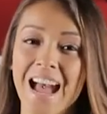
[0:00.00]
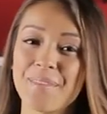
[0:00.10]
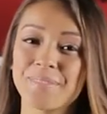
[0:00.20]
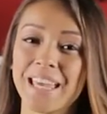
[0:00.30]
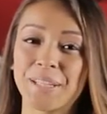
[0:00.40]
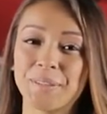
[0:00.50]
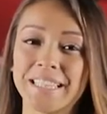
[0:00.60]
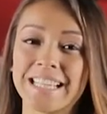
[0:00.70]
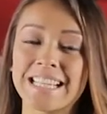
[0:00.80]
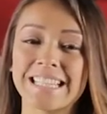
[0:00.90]
I'm Keiko
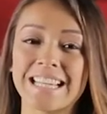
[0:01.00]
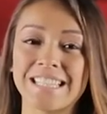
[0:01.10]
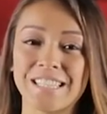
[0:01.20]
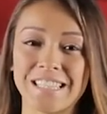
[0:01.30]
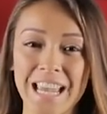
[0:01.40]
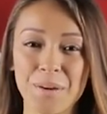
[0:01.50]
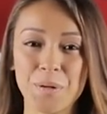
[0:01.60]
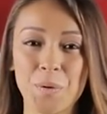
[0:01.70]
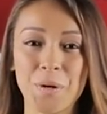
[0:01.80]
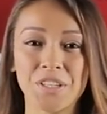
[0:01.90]
Olingus, and today
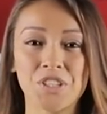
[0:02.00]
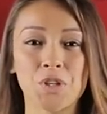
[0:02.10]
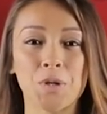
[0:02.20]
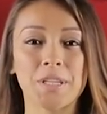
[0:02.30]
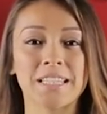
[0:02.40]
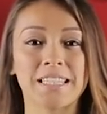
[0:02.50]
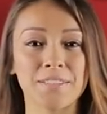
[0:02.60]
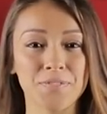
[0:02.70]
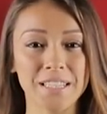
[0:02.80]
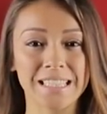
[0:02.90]
we're going to show you the
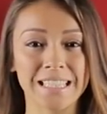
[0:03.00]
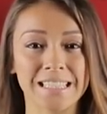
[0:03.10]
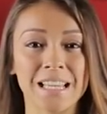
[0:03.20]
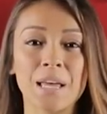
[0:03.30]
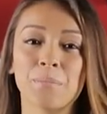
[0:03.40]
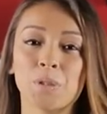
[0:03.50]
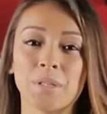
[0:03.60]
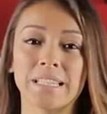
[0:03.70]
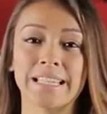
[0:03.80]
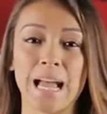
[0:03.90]
differences
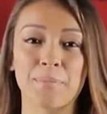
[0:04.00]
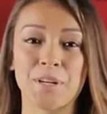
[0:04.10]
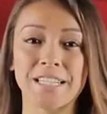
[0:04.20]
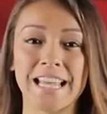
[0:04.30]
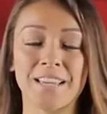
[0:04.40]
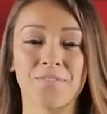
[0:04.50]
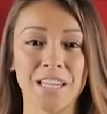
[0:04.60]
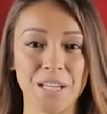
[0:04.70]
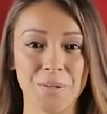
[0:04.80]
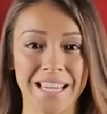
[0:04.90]
between the camera or tank
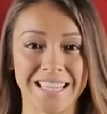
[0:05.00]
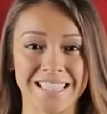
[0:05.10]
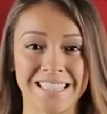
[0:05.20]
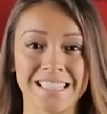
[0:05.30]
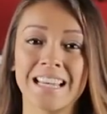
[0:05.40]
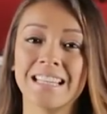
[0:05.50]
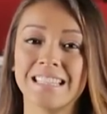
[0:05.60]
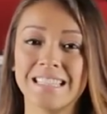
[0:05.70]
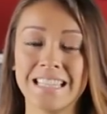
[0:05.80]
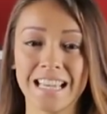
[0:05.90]
video cages,
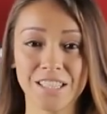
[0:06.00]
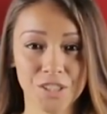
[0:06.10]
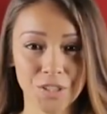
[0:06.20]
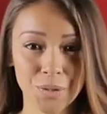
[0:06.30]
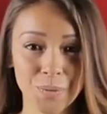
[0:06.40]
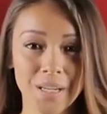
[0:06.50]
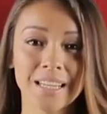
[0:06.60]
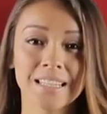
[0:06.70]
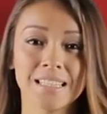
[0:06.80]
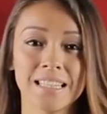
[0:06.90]
the TK2,
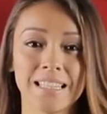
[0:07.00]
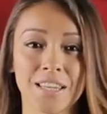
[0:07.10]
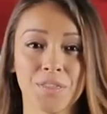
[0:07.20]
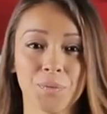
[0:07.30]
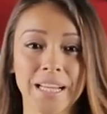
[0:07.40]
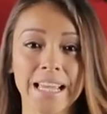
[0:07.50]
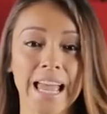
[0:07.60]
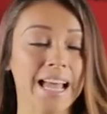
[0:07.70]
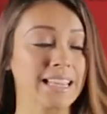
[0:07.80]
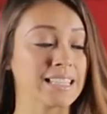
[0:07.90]
TK3,
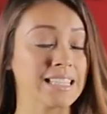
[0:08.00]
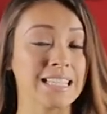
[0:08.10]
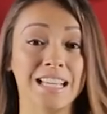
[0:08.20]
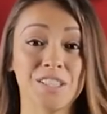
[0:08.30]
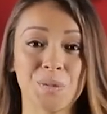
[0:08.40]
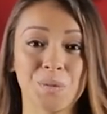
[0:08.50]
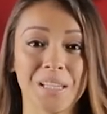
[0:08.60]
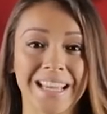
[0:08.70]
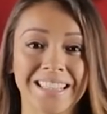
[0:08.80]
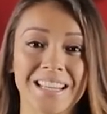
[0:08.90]
and the TK2
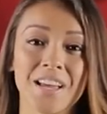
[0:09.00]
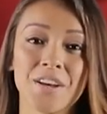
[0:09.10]
Lite.